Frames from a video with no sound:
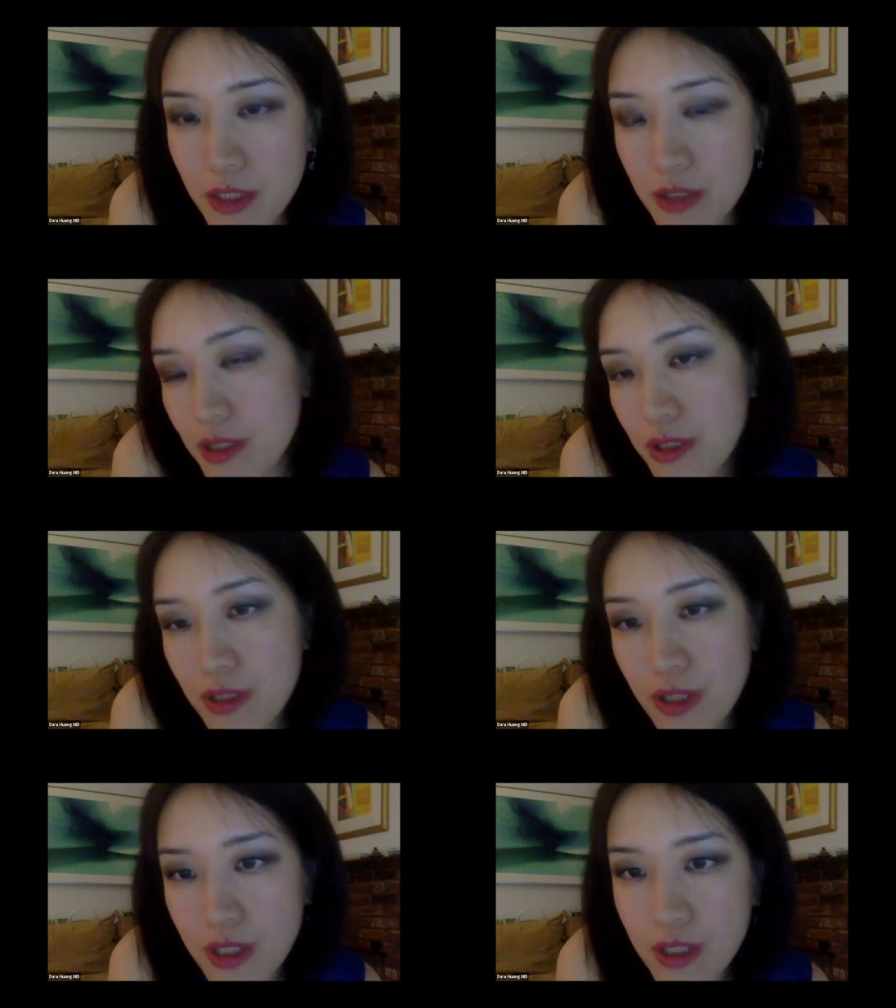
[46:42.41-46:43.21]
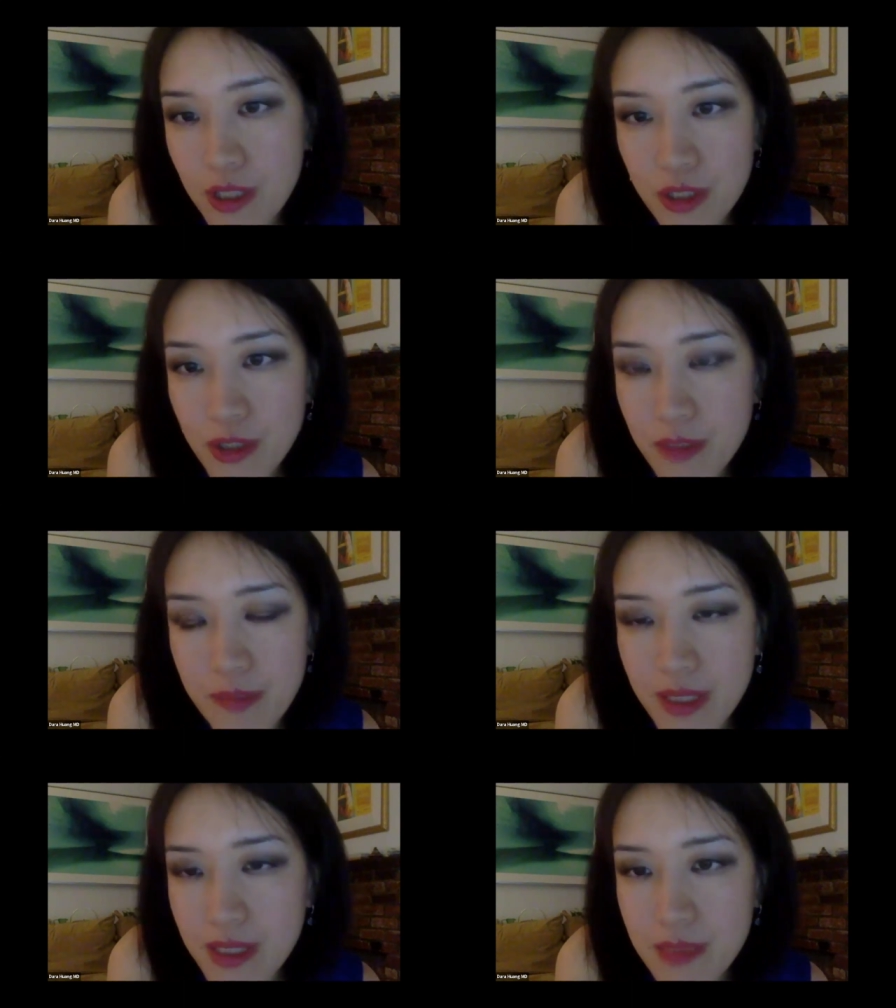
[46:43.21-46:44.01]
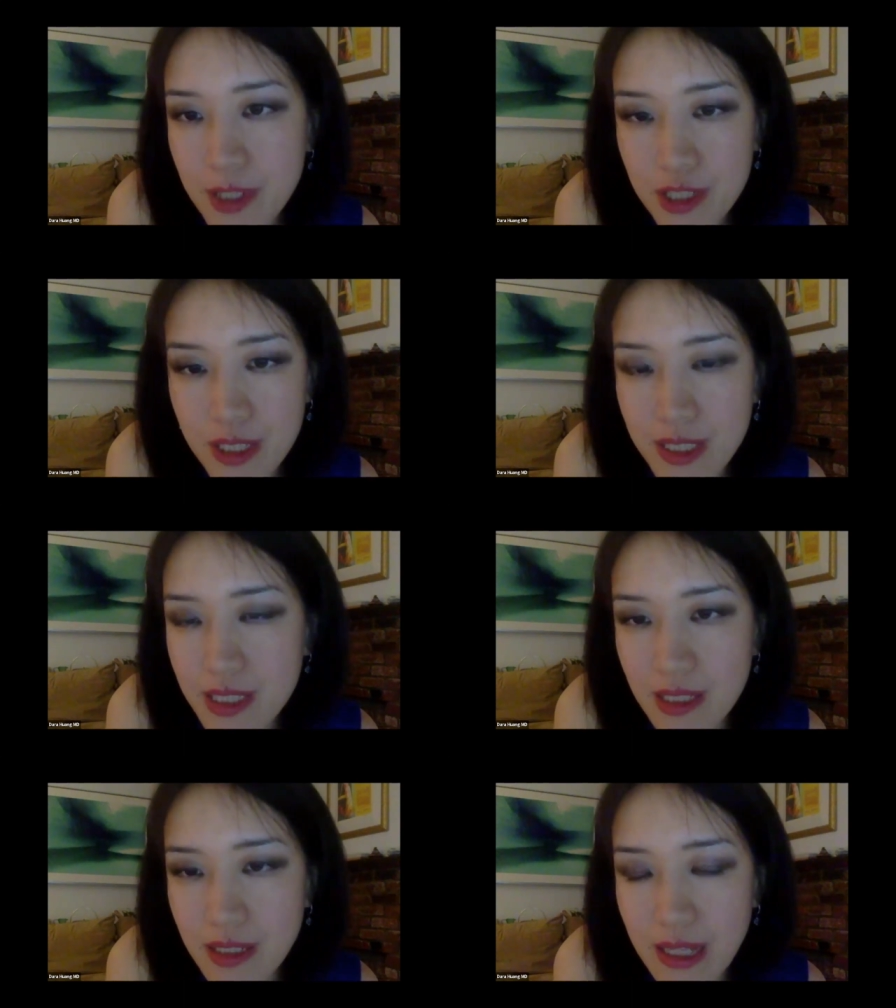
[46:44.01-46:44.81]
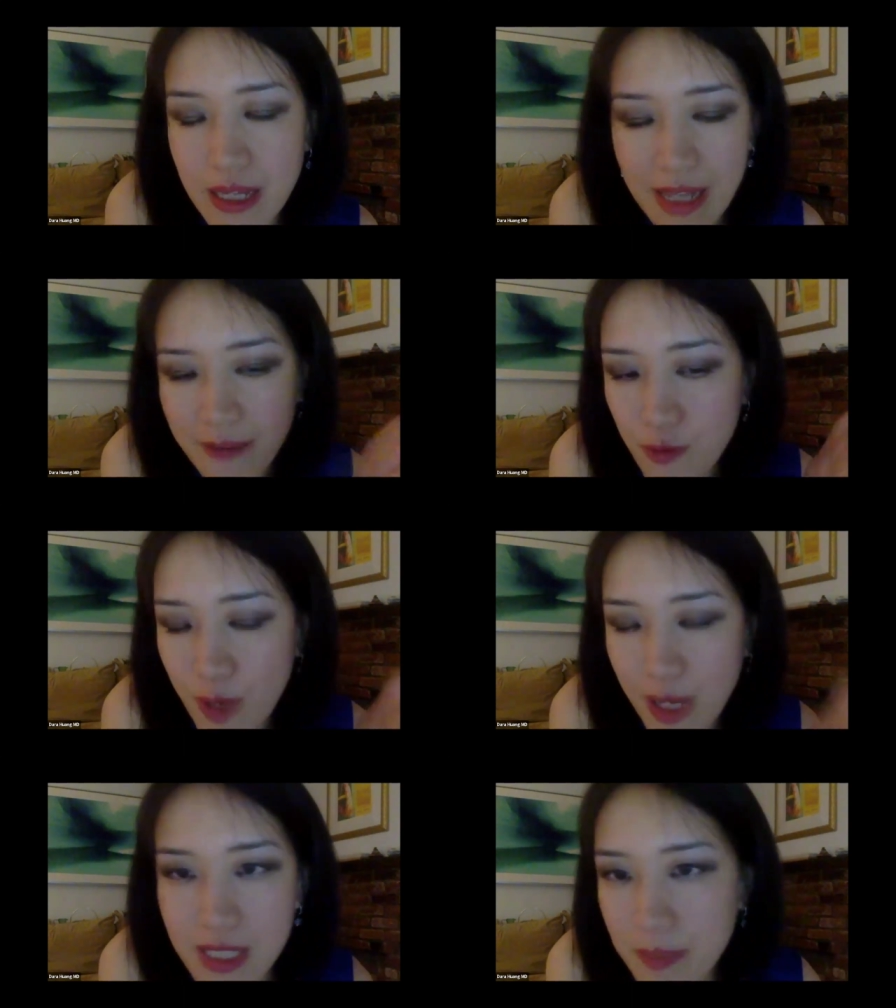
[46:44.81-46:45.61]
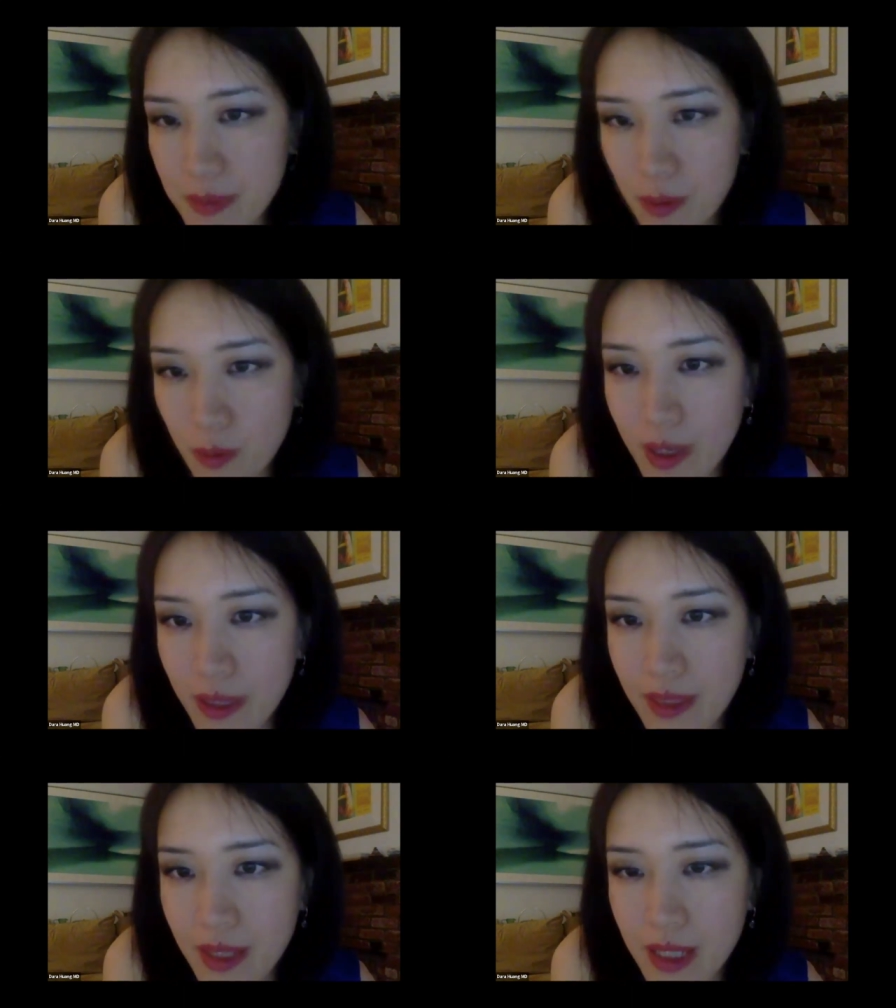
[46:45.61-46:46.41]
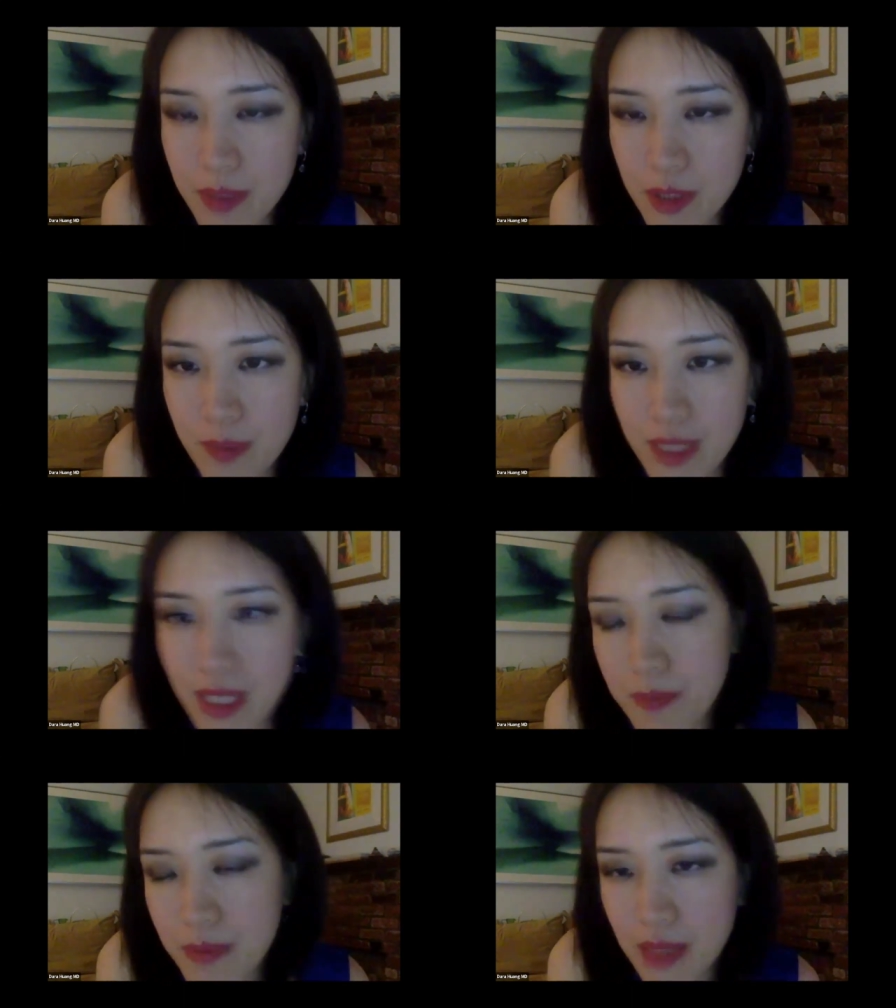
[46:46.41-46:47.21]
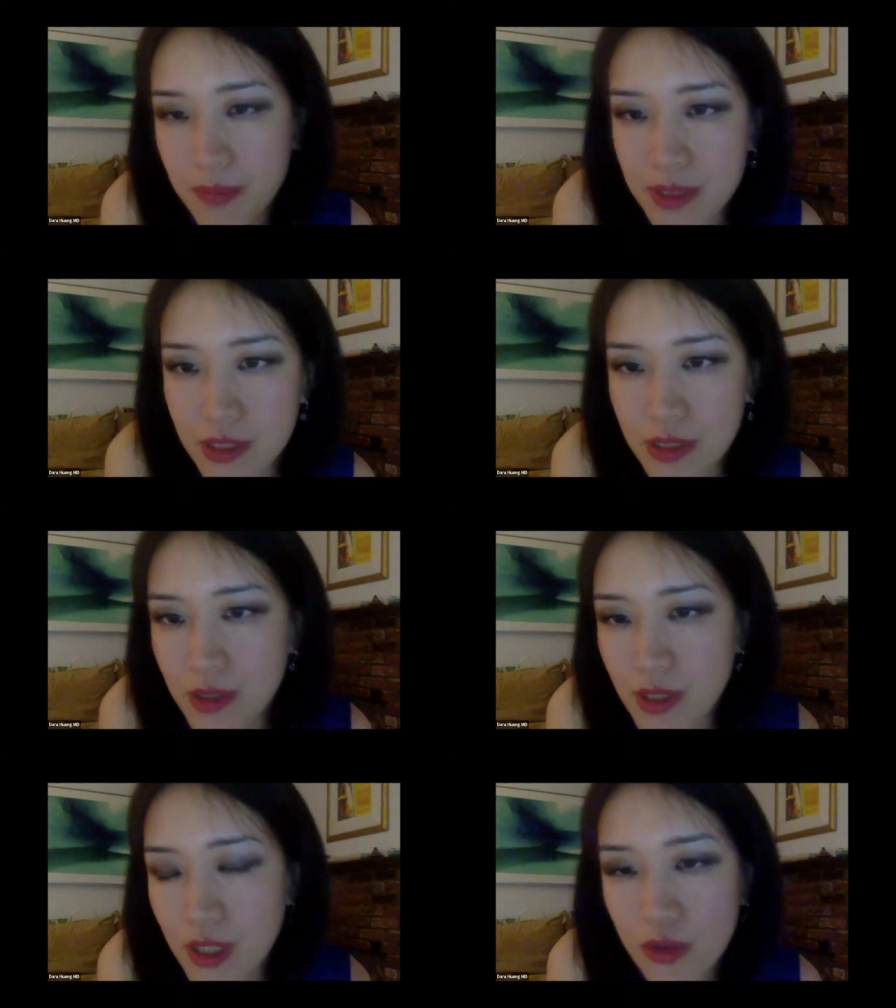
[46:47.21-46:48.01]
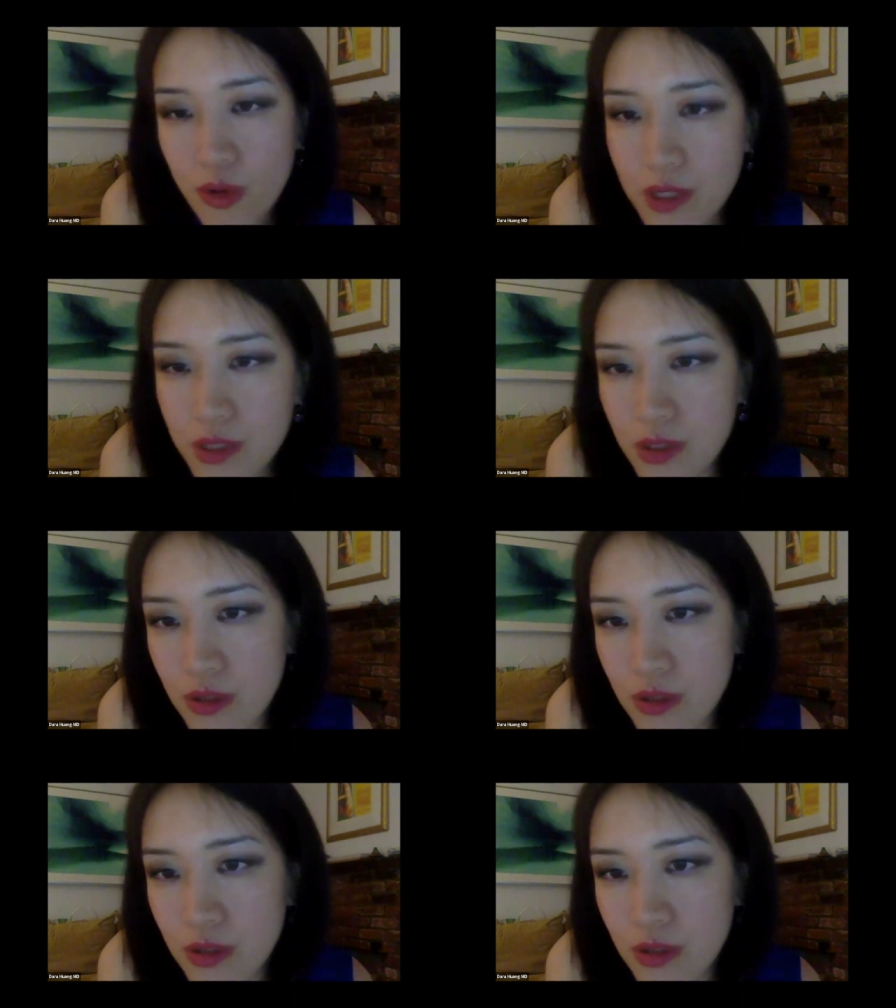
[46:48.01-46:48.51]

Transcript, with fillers: You know, in New York, you can be the specialist and have great depth in one thing, but you may not be able to cross